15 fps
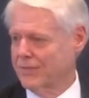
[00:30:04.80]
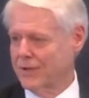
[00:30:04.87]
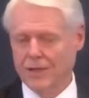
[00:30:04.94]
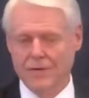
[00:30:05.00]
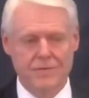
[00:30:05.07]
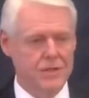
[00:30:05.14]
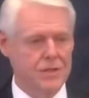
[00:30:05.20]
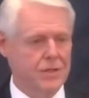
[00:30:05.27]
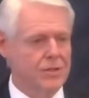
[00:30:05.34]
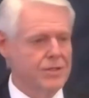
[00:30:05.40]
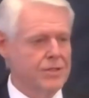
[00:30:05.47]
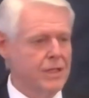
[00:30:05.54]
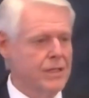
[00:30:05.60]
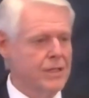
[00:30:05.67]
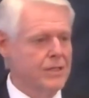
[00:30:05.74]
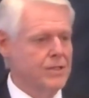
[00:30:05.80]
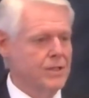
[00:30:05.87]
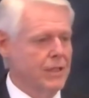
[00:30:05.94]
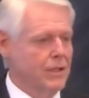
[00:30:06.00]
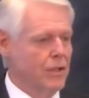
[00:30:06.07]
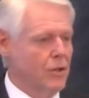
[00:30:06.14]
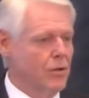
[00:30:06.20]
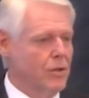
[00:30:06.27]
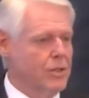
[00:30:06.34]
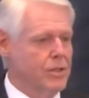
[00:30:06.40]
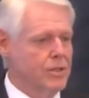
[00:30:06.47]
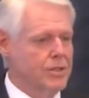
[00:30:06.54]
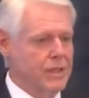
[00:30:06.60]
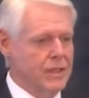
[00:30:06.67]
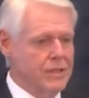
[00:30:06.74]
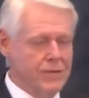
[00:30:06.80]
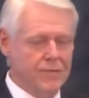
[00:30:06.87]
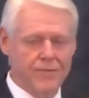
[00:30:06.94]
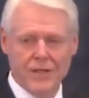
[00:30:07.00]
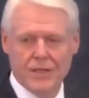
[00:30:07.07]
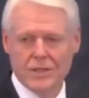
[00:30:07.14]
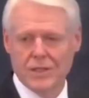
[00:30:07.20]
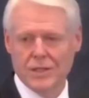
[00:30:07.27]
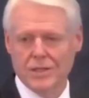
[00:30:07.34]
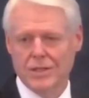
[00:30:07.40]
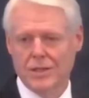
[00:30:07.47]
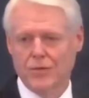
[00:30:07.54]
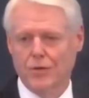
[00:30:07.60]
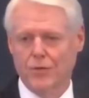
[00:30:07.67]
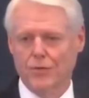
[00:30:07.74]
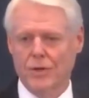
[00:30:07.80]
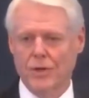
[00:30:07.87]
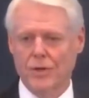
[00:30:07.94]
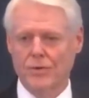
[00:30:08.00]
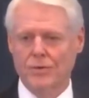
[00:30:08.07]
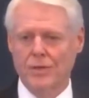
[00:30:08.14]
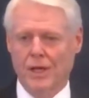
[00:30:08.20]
us our sins, he encourages, he defends us at the throne,